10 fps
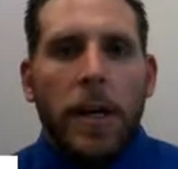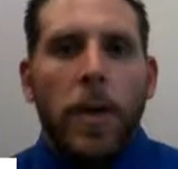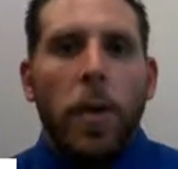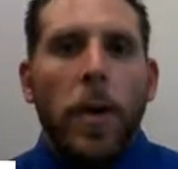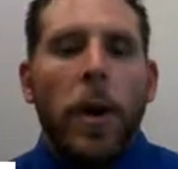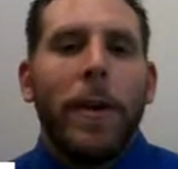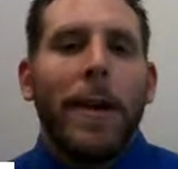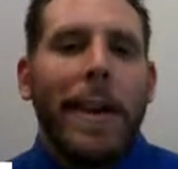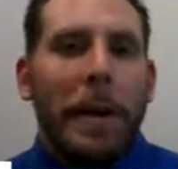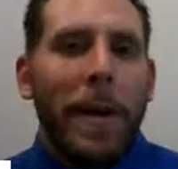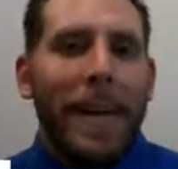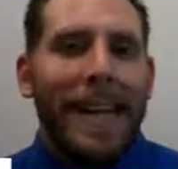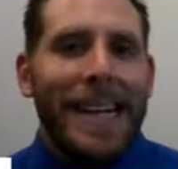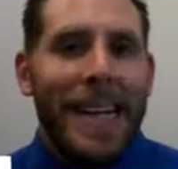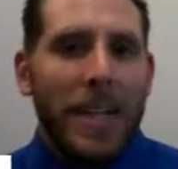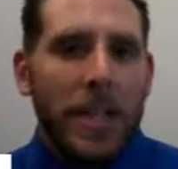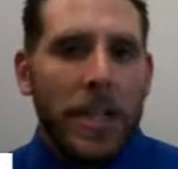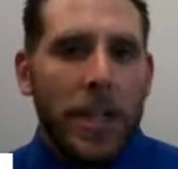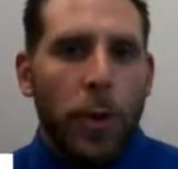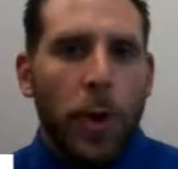So we are an independent
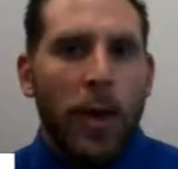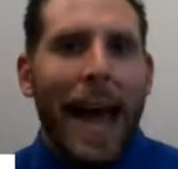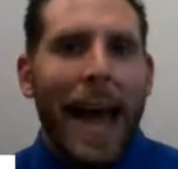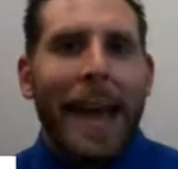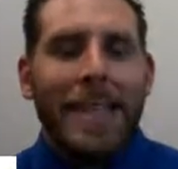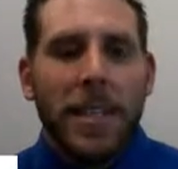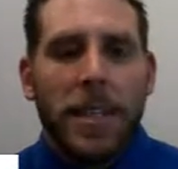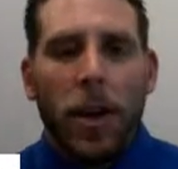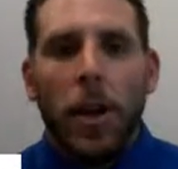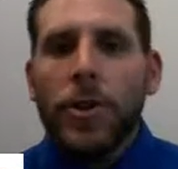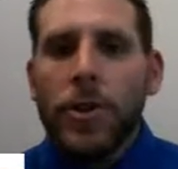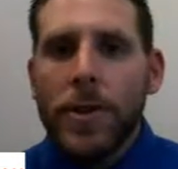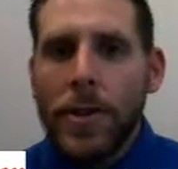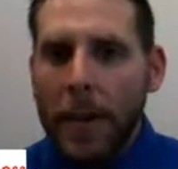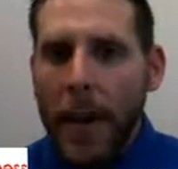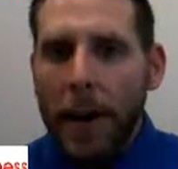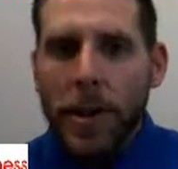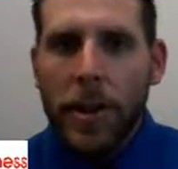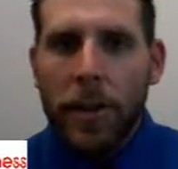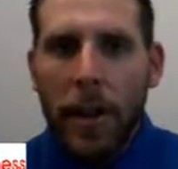agency, so we have access to hundreds of
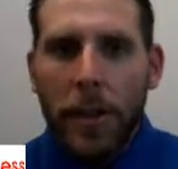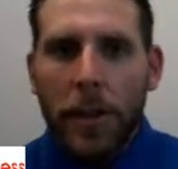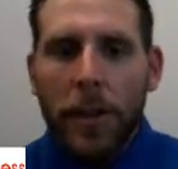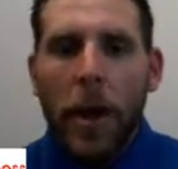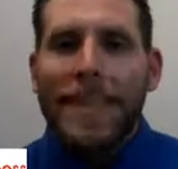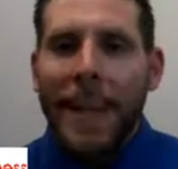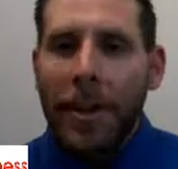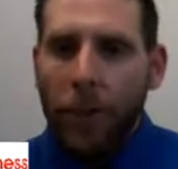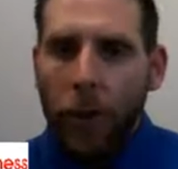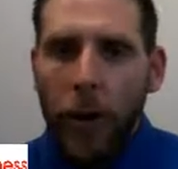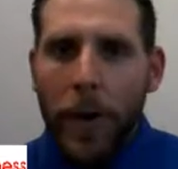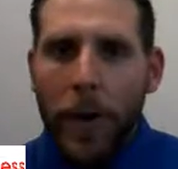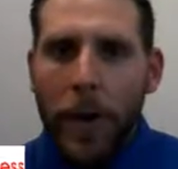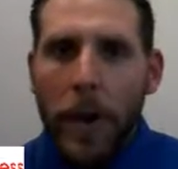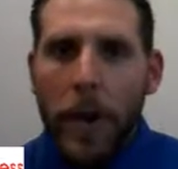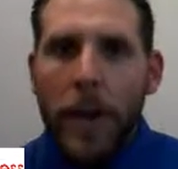carriers throughout the state of Florida,